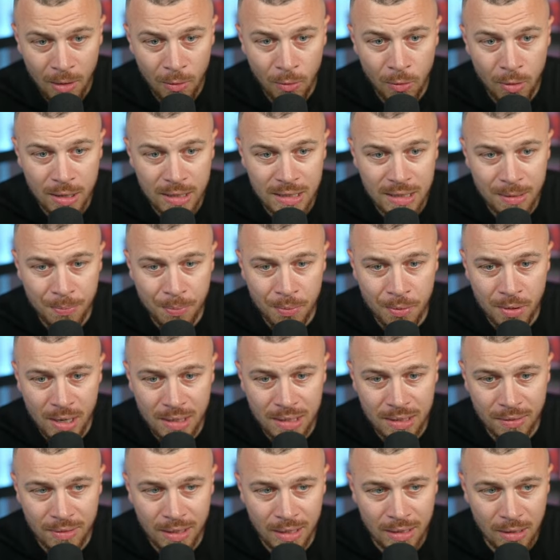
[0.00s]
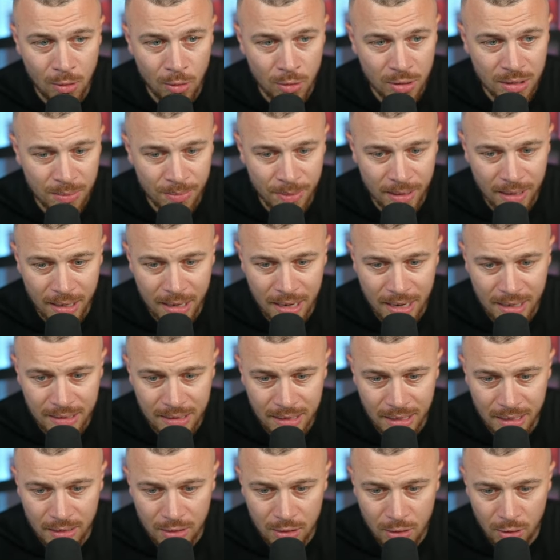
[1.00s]
What is the price of that Osimhen,
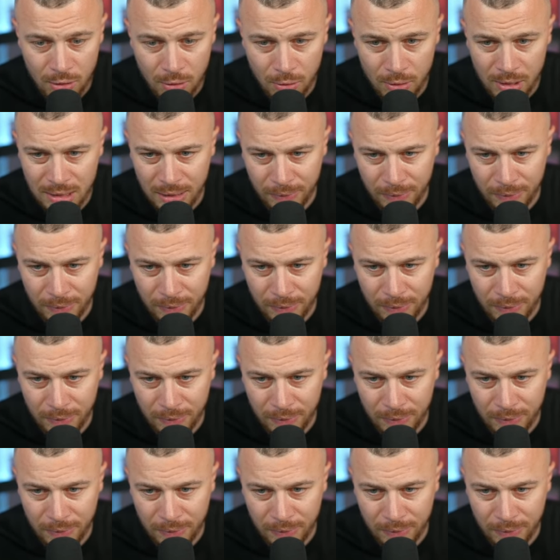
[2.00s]
guys? I don't know.